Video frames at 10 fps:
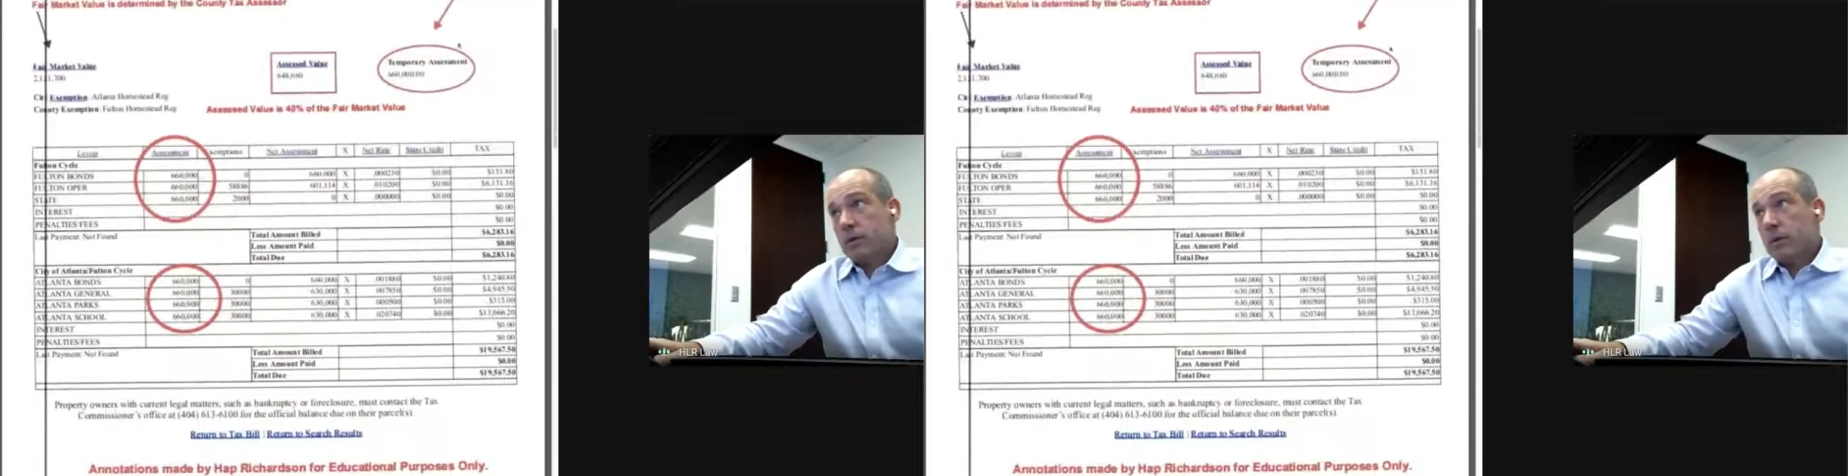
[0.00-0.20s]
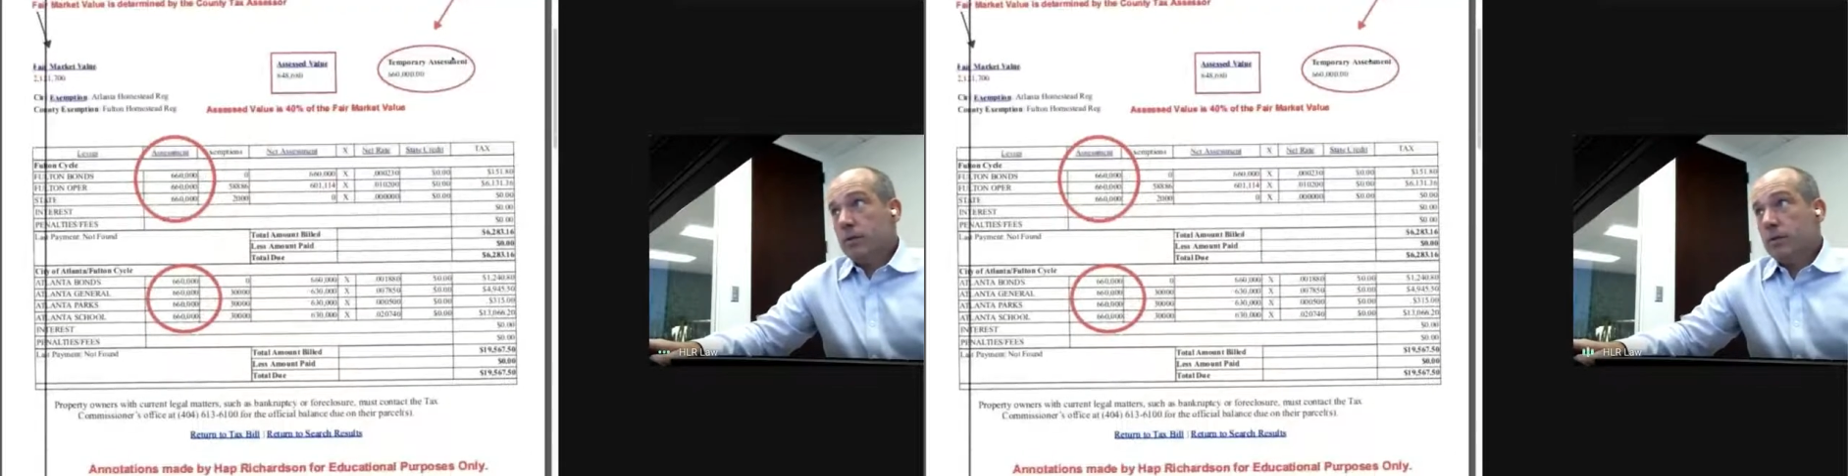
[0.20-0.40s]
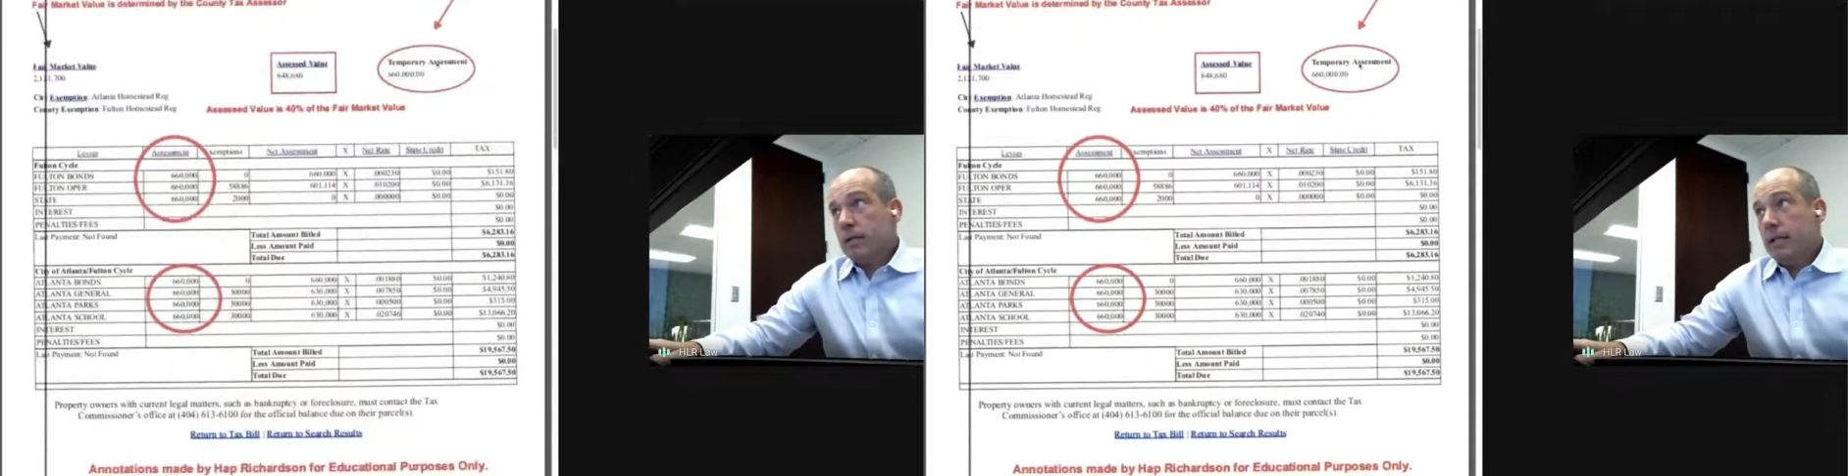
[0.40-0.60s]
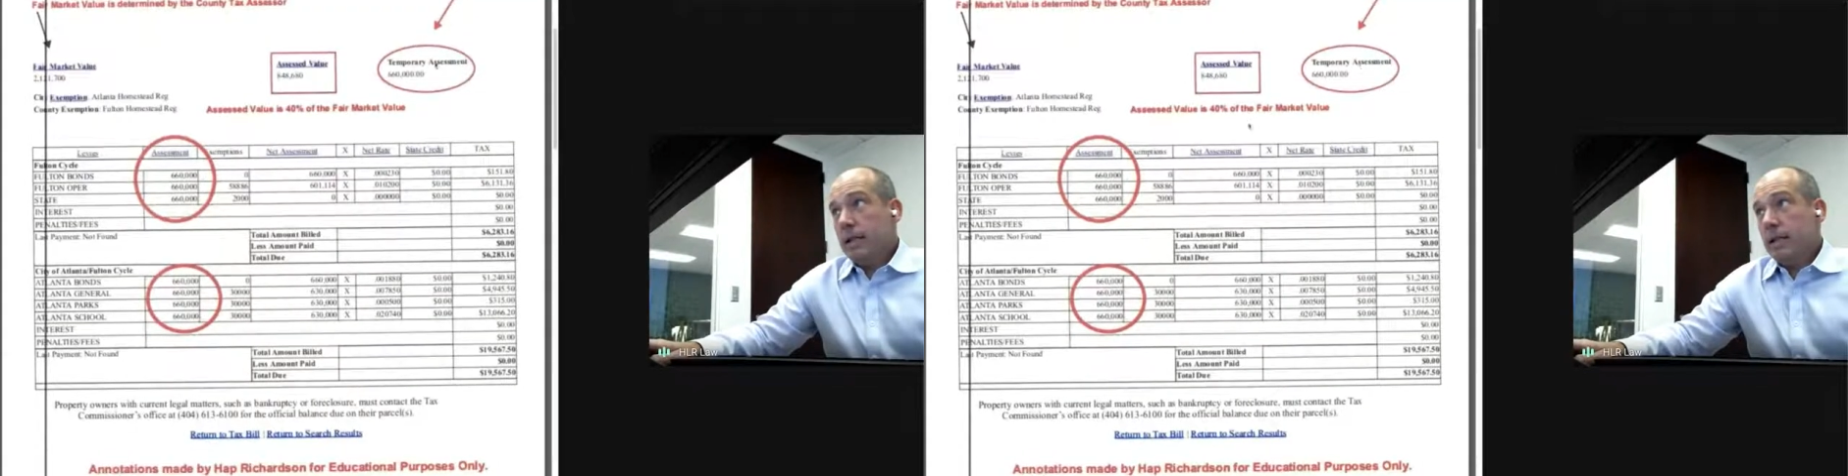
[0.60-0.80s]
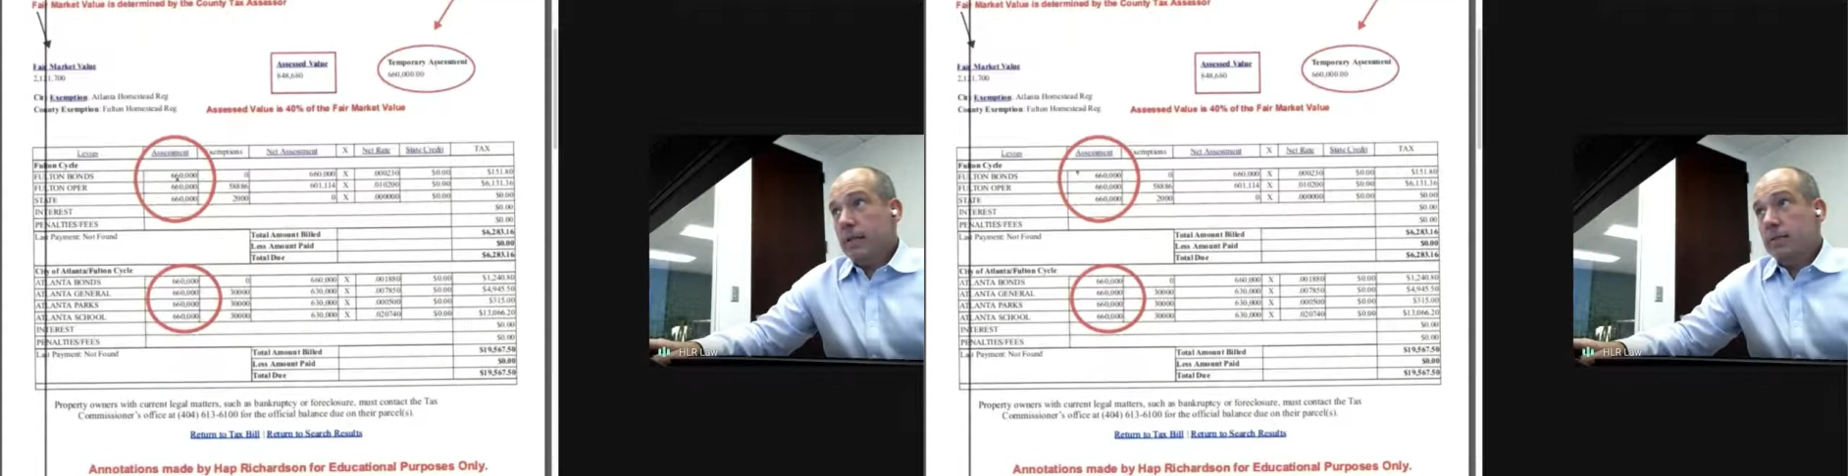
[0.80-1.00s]
So you'll see
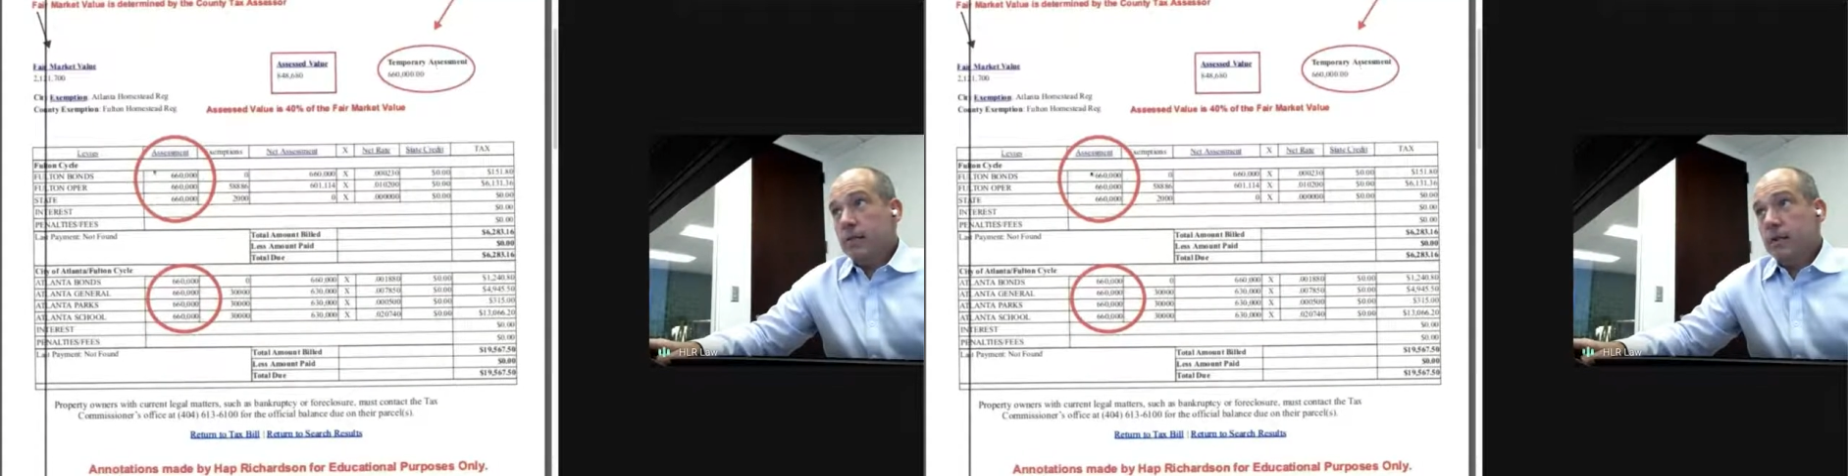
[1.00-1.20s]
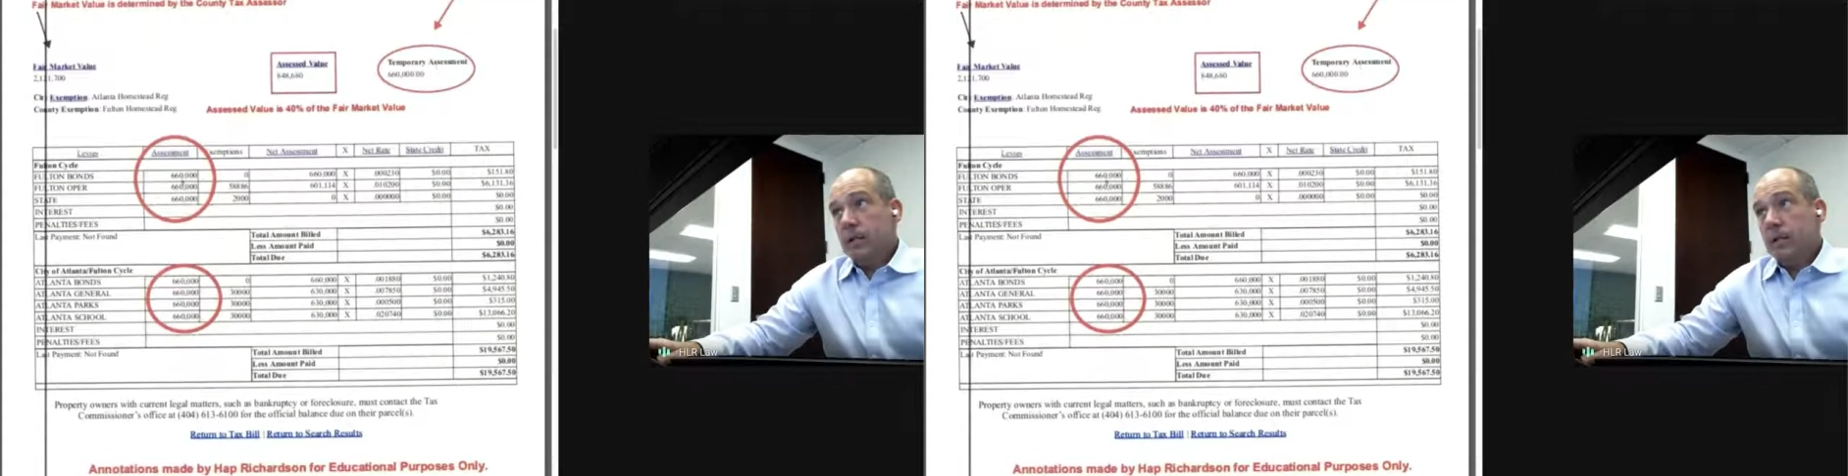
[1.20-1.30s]
they use the